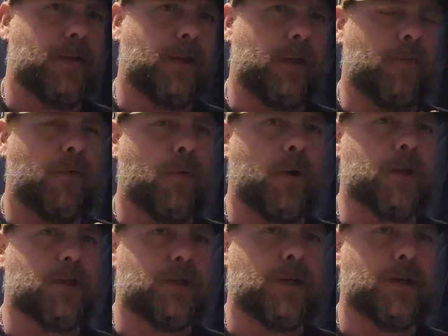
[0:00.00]
I think four
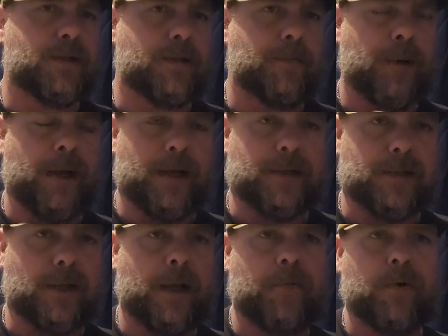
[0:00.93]
inch does the
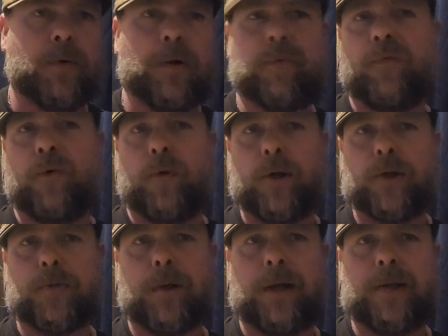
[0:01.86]
best. I even run four
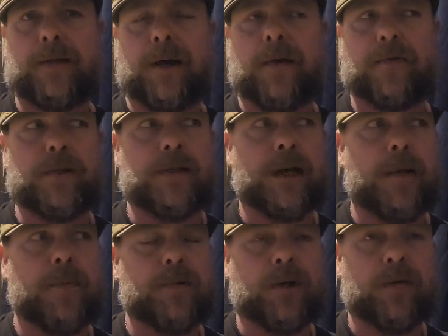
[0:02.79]
inch plates
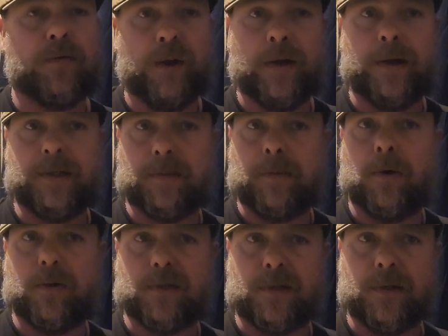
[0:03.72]
oftentimes on very
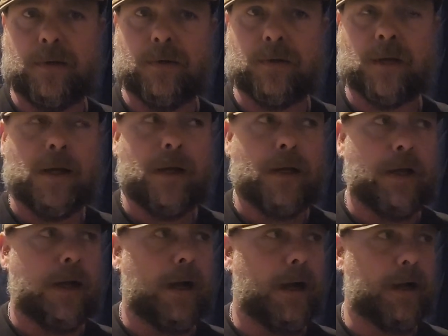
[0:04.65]
small stills.
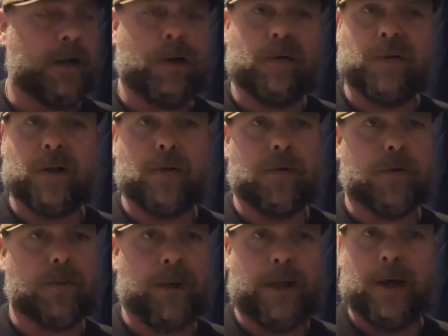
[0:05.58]
Uh, you know, I've got a little
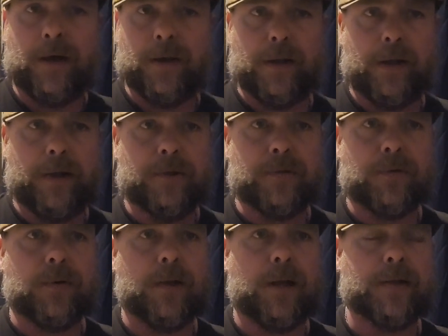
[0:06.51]
three gallon that I use
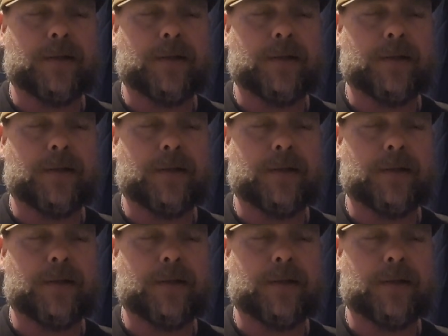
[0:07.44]
for a lot